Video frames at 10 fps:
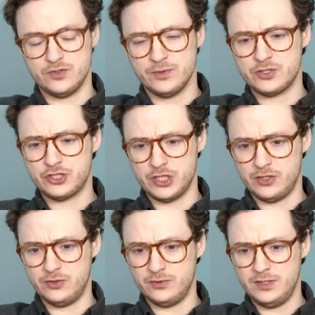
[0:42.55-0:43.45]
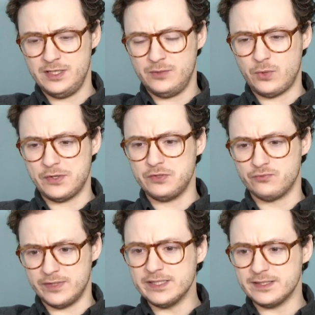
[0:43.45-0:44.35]
do a show where you
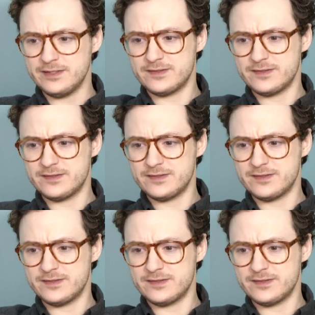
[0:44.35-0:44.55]
really